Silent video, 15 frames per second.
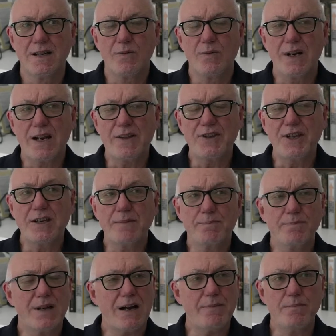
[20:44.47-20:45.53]
Well, I think
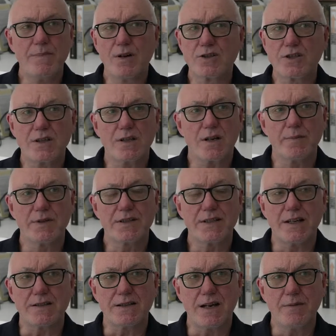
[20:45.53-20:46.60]
I'm mostly common
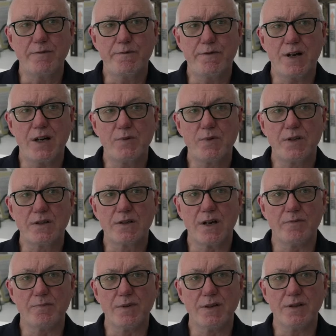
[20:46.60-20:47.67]
sense. I'm fine with
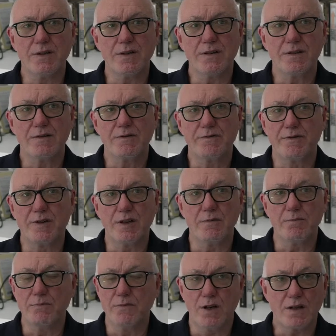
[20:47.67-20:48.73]
government
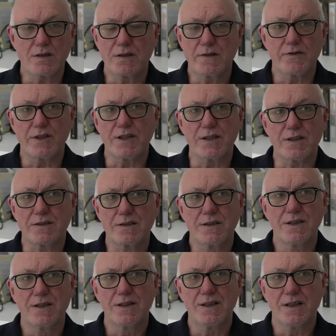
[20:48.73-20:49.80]
for lots of things,
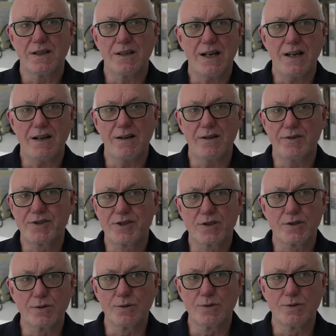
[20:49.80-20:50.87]
health,
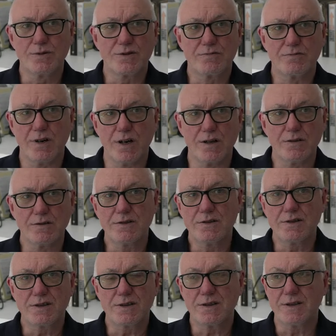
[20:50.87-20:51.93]
schools,
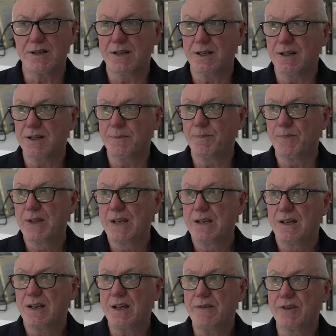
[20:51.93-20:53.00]
roads,
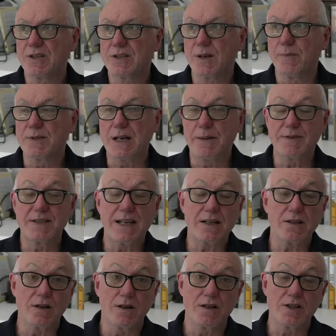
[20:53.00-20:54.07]
even sometimes
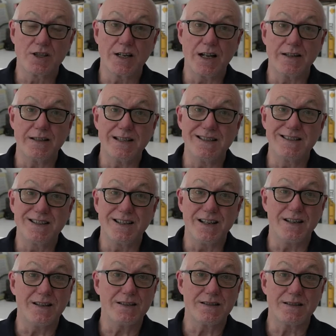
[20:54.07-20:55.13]
technology like the
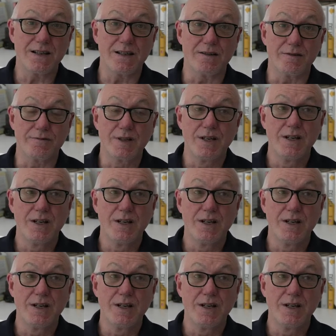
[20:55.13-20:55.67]
internet itself.